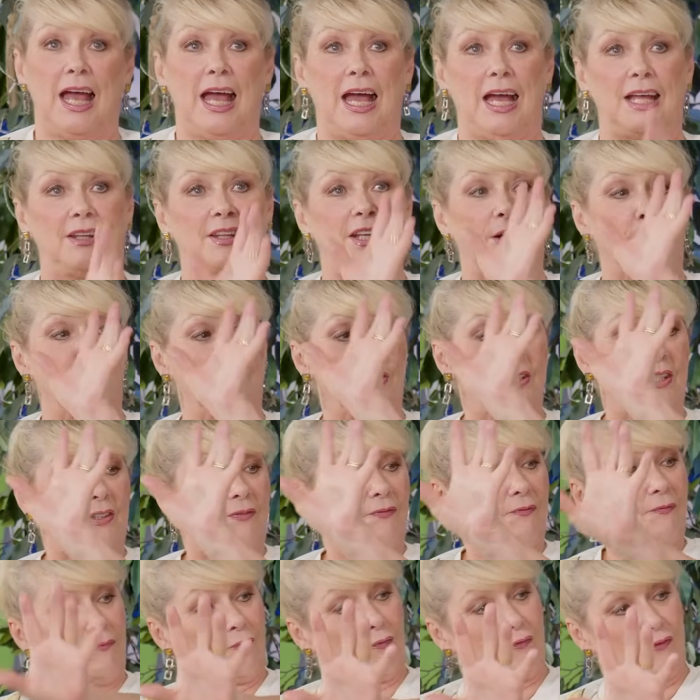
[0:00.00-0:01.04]
and there was a
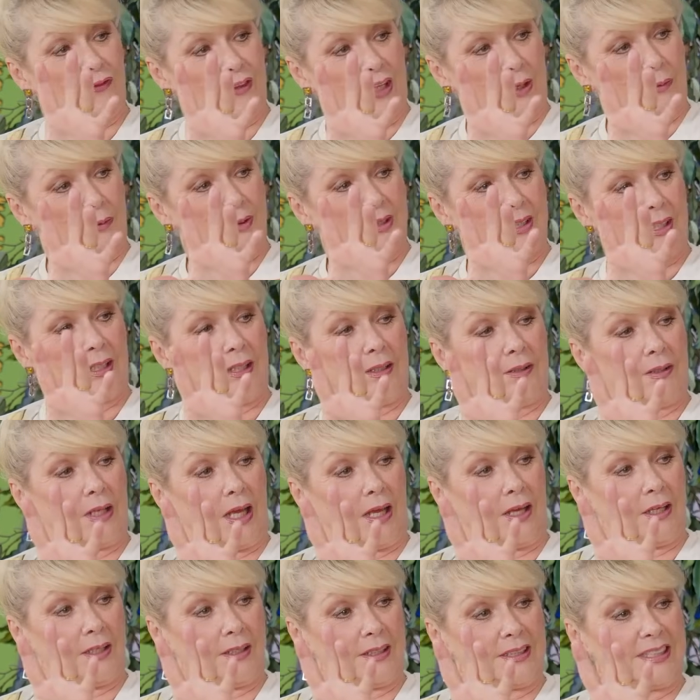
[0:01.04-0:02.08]
there was a,
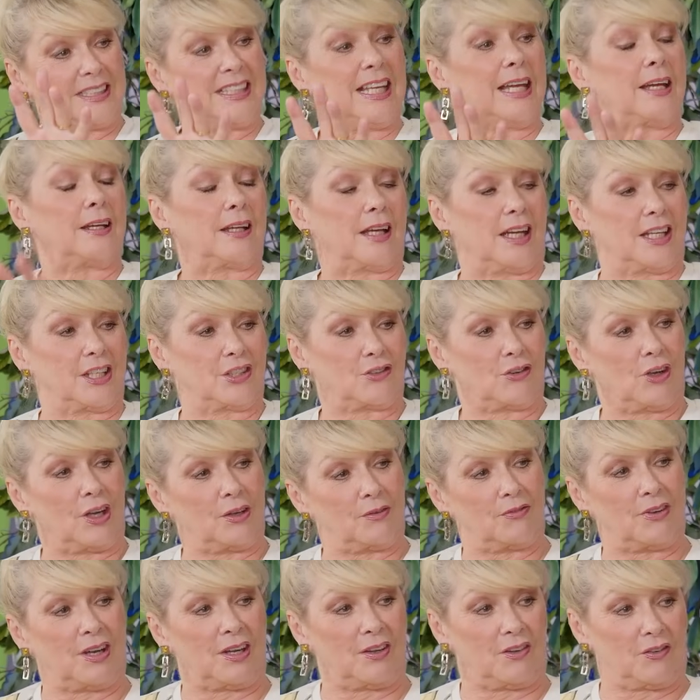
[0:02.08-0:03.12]
a staircase right
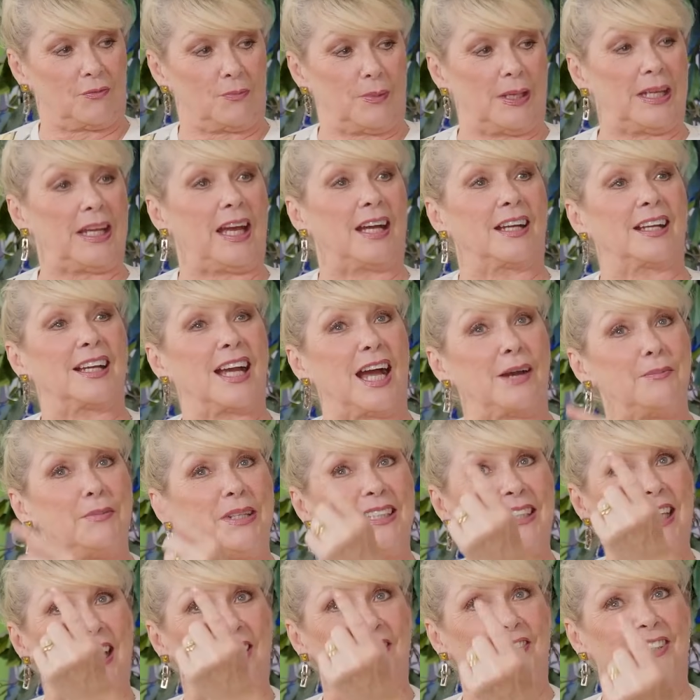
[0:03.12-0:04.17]
in front of me. And
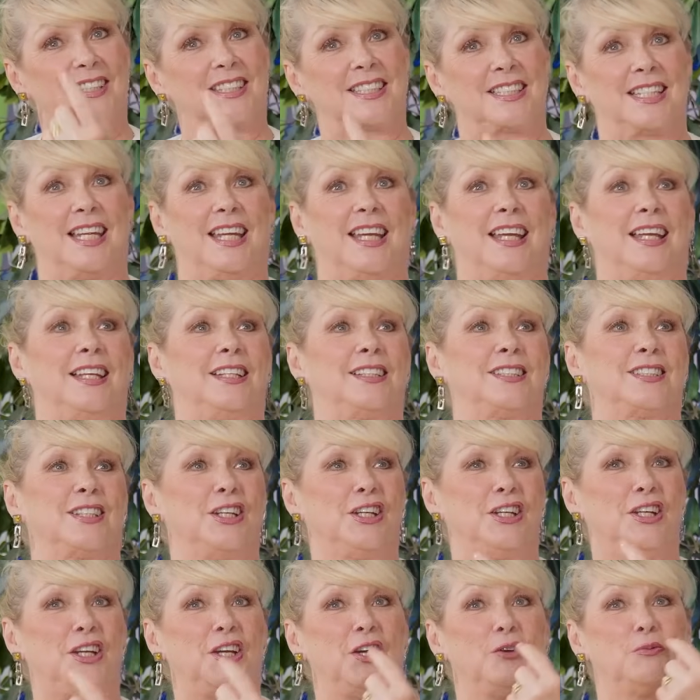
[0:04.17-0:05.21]
coming down the stairs
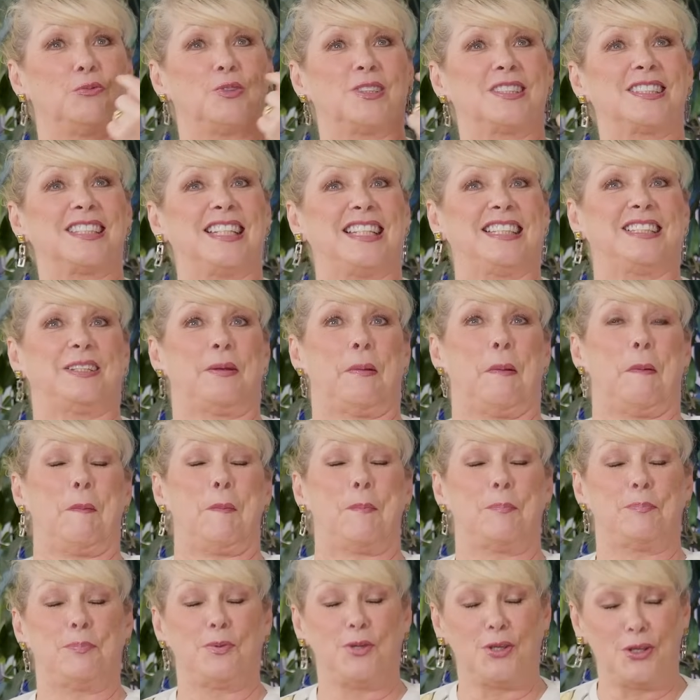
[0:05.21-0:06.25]
was this
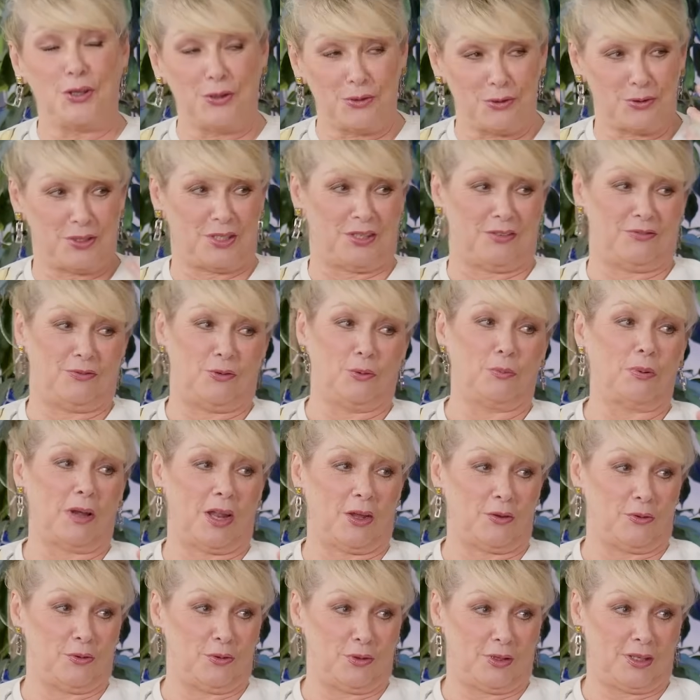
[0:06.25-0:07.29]
beautiful
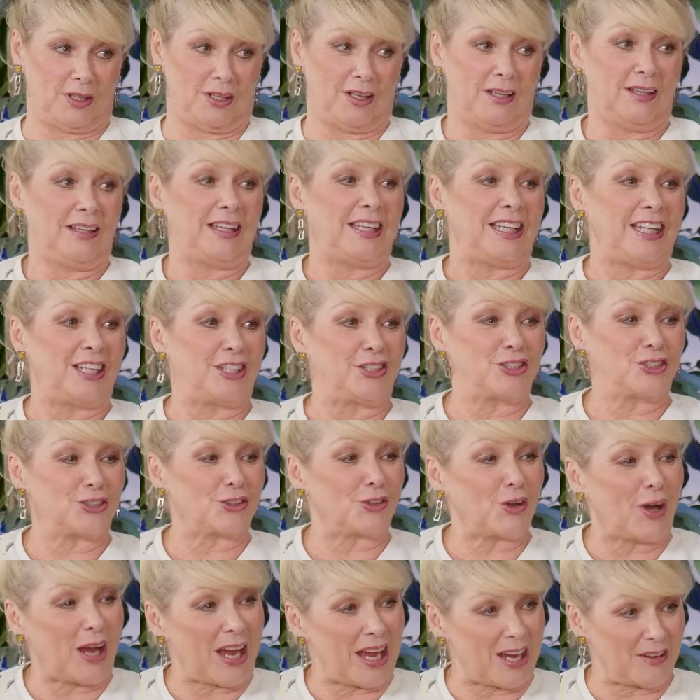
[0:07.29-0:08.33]
bloke He'd just
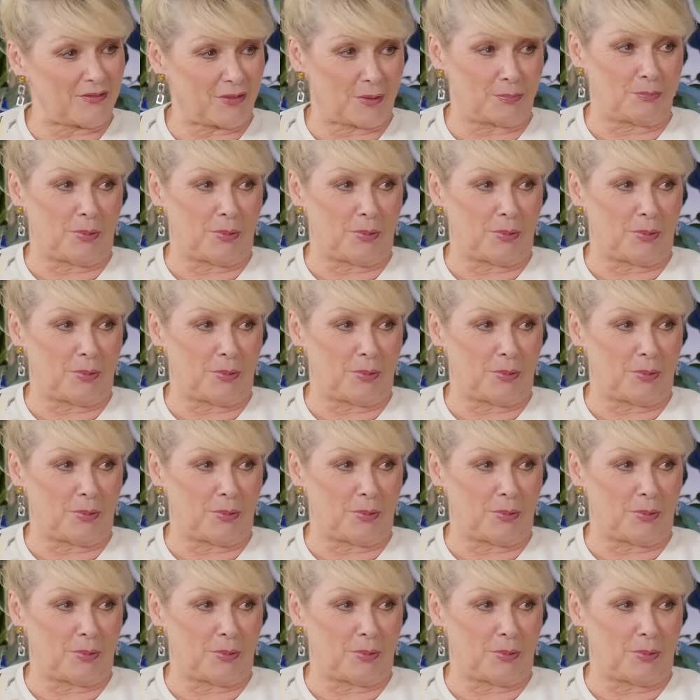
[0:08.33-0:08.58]
got out of the